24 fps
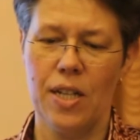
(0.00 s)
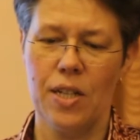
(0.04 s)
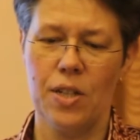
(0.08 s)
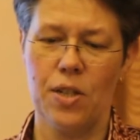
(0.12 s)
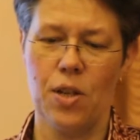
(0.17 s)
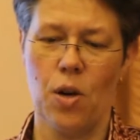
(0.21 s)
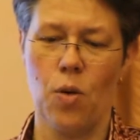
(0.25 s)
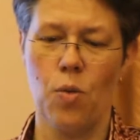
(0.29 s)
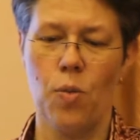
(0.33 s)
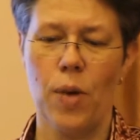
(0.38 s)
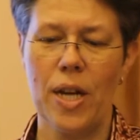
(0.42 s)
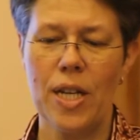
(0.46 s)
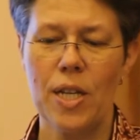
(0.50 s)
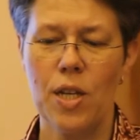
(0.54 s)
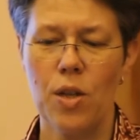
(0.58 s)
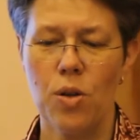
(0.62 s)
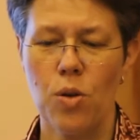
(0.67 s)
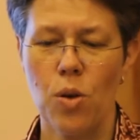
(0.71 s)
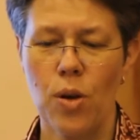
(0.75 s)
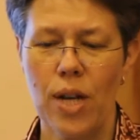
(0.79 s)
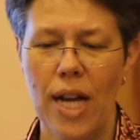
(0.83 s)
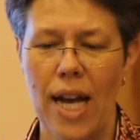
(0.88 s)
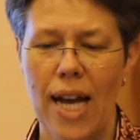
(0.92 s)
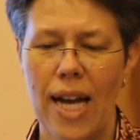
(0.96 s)
So when you
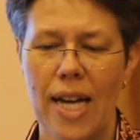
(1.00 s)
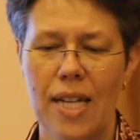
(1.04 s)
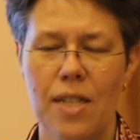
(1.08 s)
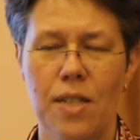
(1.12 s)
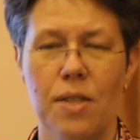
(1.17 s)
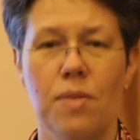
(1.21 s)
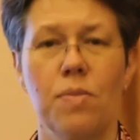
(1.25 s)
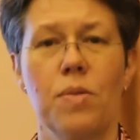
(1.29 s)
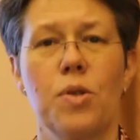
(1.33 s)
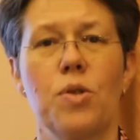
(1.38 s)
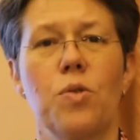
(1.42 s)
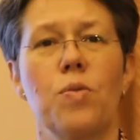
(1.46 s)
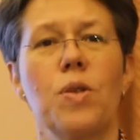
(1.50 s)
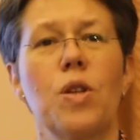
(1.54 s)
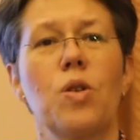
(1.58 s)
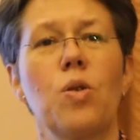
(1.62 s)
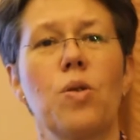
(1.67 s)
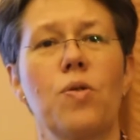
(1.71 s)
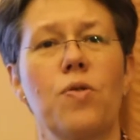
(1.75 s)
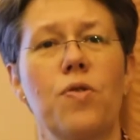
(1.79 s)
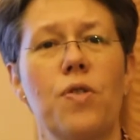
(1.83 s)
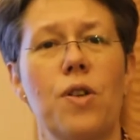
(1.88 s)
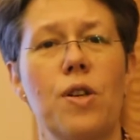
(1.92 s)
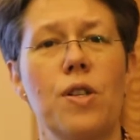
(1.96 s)
we
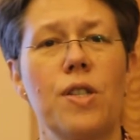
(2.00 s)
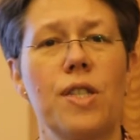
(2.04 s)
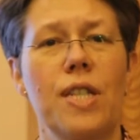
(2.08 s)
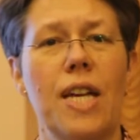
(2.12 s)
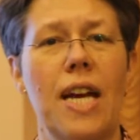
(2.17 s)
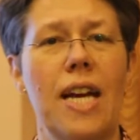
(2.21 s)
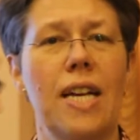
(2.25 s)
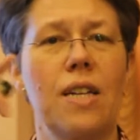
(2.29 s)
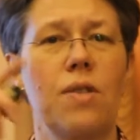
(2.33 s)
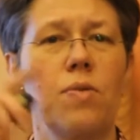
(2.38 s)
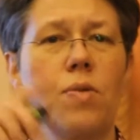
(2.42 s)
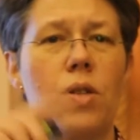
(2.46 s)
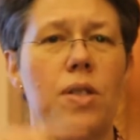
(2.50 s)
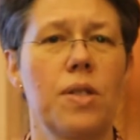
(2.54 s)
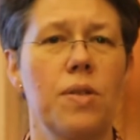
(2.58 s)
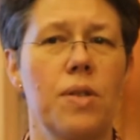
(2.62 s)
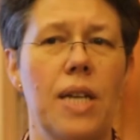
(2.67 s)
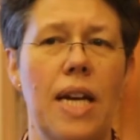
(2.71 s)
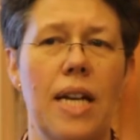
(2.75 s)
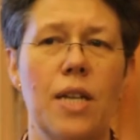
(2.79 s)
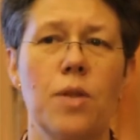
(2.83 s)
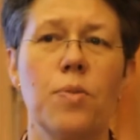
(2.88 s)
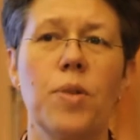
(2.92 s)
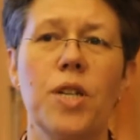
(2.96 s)
looked first at what
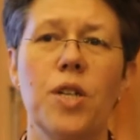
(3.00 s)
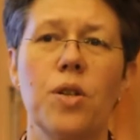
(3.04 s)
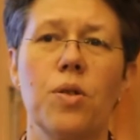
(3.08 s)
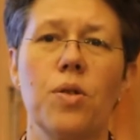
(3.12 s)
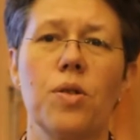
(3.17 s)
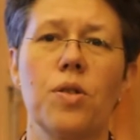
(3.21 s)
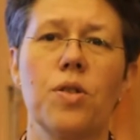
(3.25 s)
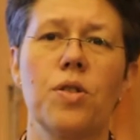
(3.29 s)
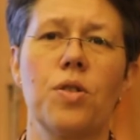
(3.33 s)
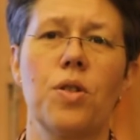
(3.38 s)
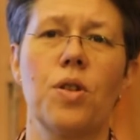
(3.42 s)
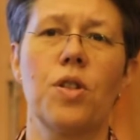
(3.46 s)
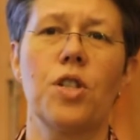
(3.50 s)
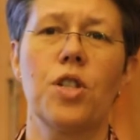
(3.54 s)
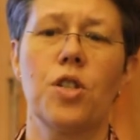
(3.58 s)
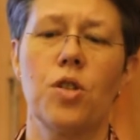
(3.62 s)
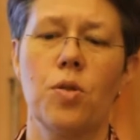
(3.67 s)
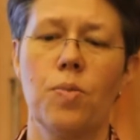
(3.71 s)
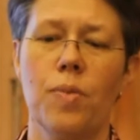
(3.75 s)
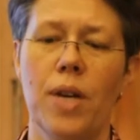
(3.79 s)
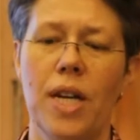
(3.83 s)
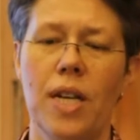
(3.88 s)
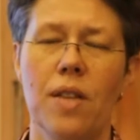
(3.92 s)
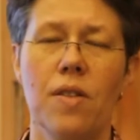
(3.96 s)
can be your research
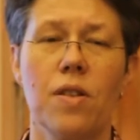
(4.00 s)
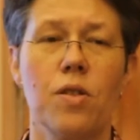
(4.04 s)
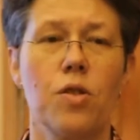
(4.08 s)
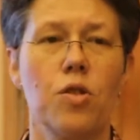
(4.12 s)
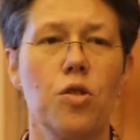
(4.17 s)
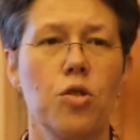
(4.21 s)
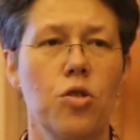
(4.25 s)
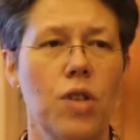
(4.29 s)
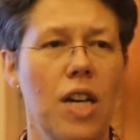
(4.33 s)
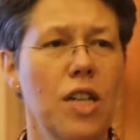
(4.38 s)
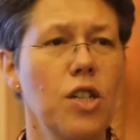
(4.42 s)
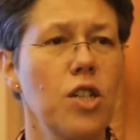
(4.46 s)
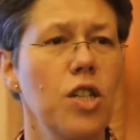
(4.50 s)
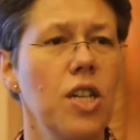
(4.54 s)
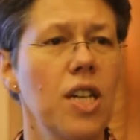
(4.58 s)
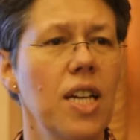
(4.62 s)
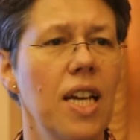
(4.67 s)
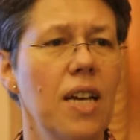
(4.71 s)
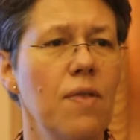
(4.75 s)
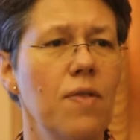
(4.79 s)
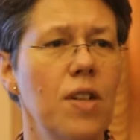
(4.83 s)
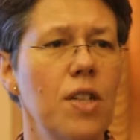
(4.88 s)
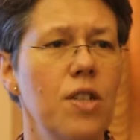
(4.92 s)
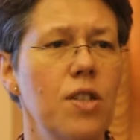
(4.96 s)
domain, the structural
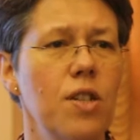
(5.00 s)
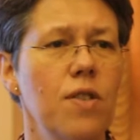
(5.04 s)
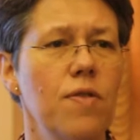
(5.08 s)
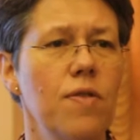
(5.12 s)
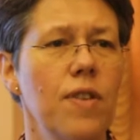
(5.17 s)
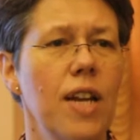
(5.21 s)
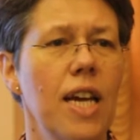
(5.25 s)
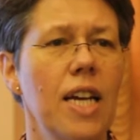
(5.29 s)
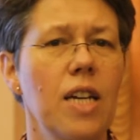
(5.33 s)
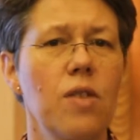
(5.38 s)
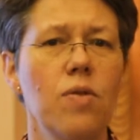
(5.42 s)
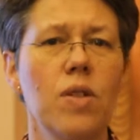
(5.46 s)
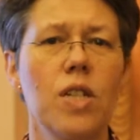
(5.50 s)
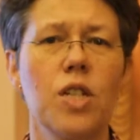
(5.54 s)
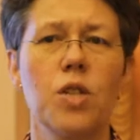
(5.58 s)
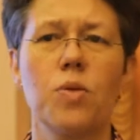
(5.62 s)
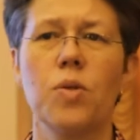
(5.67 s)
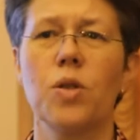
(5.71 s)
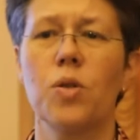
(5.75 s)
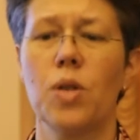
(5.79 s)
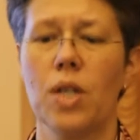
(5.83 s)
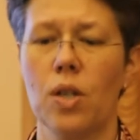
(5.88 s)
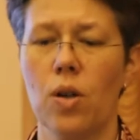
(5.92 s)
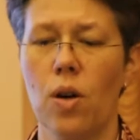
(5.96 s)
levels of
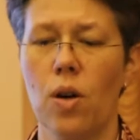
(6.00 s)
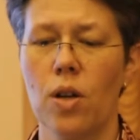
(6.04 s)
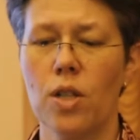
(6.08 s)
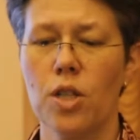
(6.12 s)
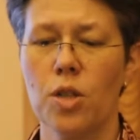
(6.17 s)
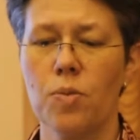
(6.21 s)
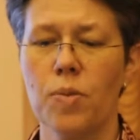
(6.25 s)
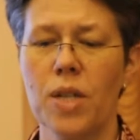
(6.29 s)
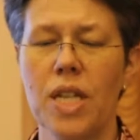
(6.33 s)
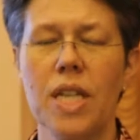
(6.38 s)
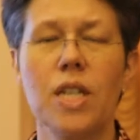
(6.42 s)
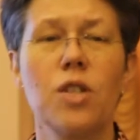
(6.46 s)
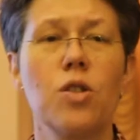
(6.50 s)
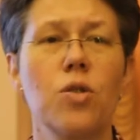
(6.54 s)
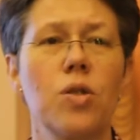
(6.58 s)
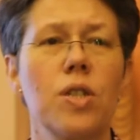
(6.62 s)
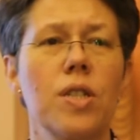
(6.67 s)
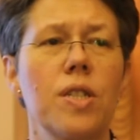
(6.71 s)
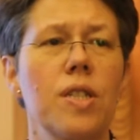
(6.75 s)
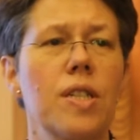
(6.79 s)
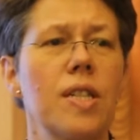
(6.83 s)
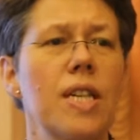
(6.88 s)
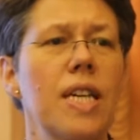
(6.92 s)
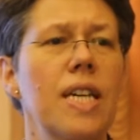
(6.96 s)
language. We can also be
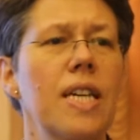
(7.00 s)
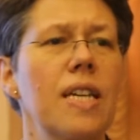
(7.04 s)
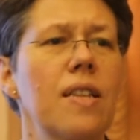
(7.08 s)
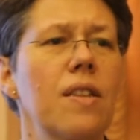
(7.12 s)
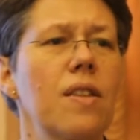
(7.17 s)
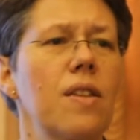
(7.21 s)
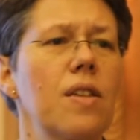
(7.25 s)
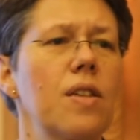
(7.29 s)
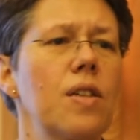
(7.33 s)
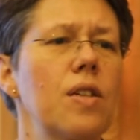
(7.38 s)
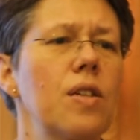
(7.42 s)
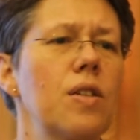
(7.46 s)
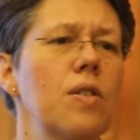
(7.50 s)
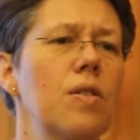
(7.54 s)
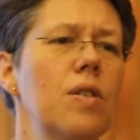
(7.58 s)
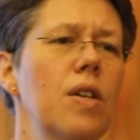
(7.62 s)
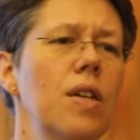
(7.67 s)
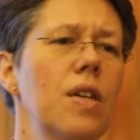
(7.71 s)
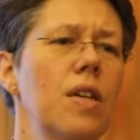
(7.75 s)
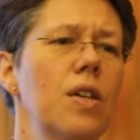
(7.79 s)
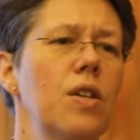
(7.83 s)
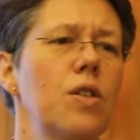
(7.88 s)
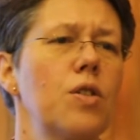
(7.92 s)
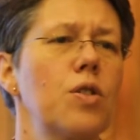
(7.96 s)
interested in the
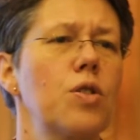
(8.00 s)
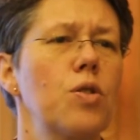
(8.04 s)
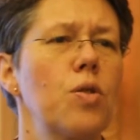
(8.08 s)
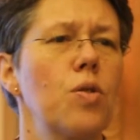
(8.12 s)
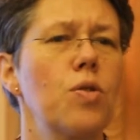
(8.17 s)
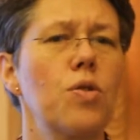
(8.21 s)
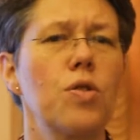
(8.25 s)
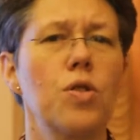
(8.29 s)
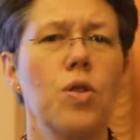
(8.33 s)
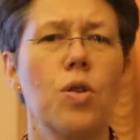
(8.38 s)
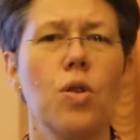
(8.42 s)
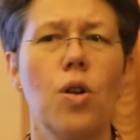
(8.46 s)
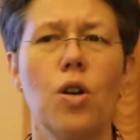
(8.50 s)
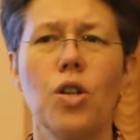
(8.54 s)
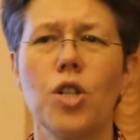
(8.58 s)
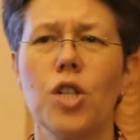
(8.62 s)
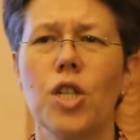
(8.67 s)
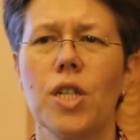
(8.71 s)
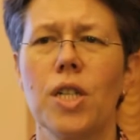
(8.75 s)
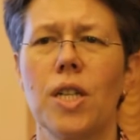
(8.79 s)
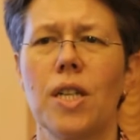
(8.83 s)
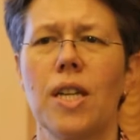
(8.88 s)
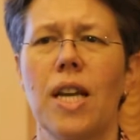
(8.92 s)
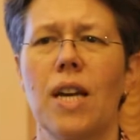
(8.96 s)

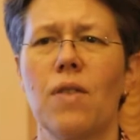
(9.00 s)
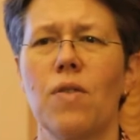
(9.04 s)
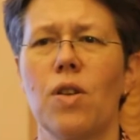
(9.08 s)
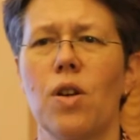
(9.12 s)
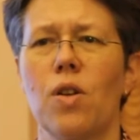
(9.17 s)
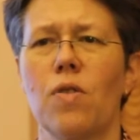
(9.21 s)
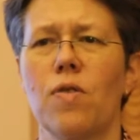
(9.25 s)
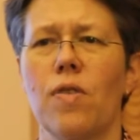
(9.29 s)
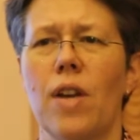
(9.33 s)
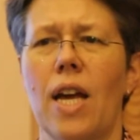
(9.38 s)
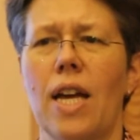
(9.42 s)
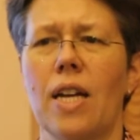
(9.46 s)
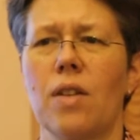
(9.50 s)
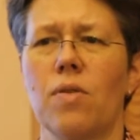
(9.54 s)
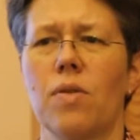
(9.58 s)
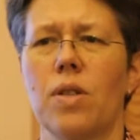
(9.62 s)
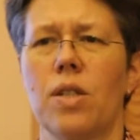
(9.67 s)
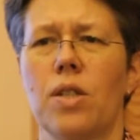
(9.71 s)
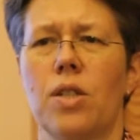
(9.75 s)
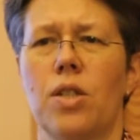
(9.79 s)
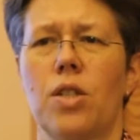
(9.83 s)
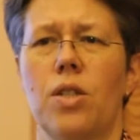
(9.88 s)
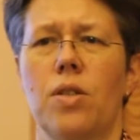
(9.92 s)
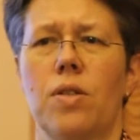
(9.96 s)
sociological level of
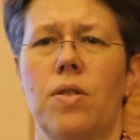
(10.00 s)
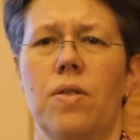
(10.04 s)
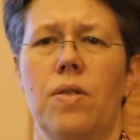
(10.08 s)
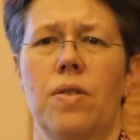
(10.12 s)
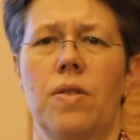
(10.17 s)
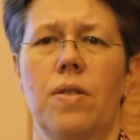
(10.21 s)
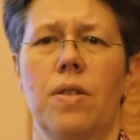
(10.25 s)
language.